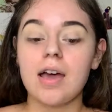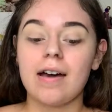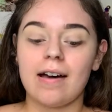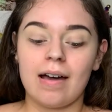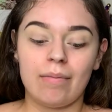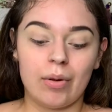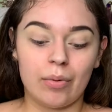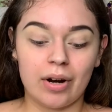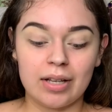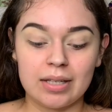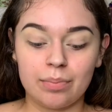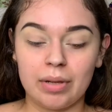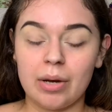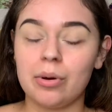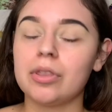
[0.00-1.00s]
I've been wanting to
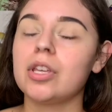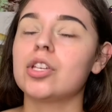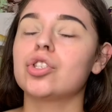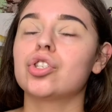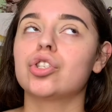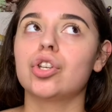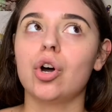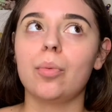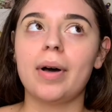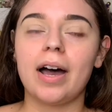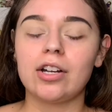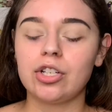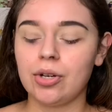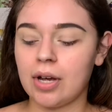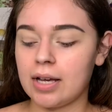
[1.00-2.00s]
play with this so
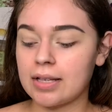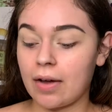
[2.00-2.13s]
bad, you guys.